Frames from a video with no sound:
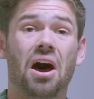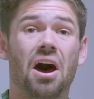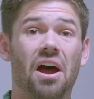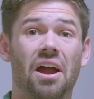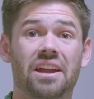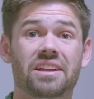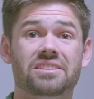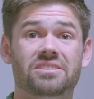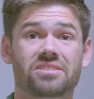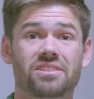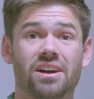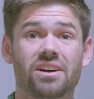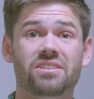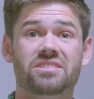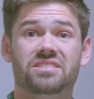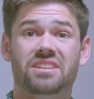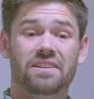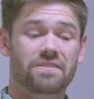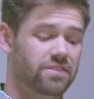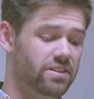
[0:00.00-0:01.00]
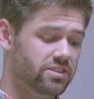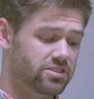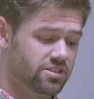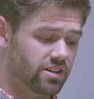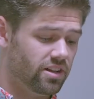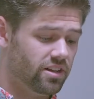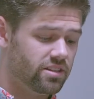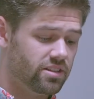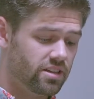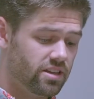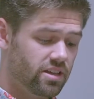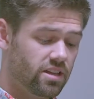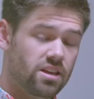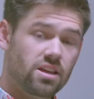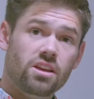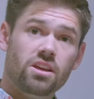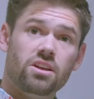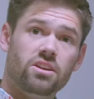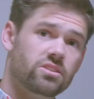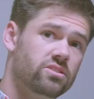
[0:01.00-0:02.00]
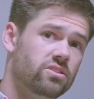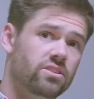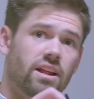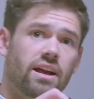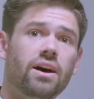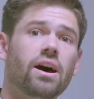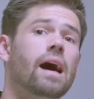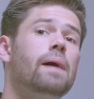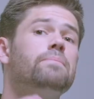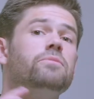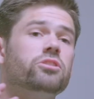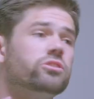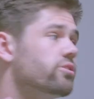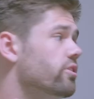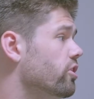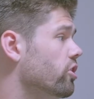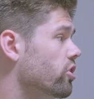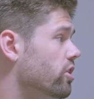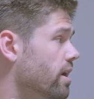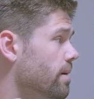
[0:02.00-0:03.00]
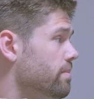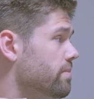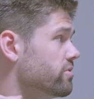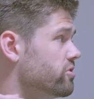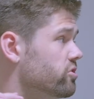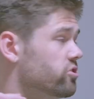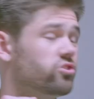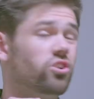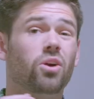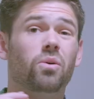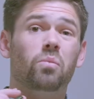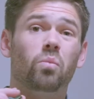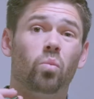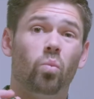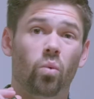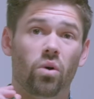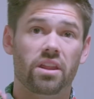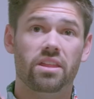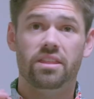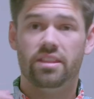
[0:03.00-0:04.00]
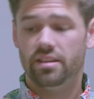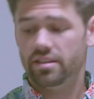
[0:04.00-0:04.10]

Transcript: All right, so now it's safely installed. So now I'm just gonna hook up to start one of